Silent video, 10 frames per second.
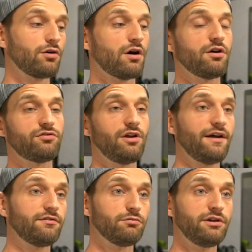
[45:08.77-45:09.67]
cause you
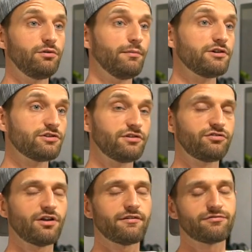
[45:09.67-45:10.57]
have to redo a bunch of this
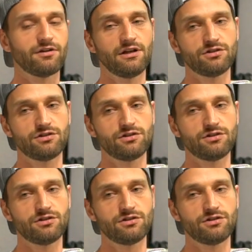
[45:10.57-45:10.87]
stuff,